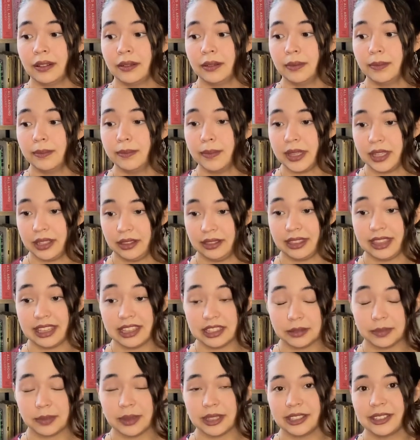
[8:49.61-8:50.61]
mi
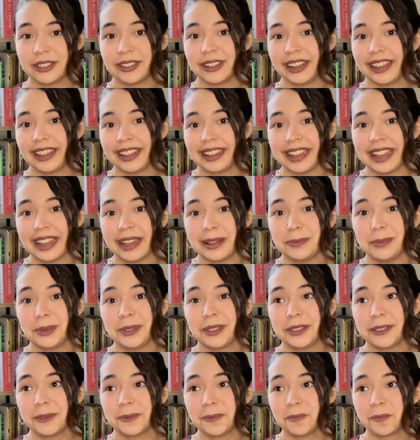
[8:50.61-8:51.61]
these mystery clubs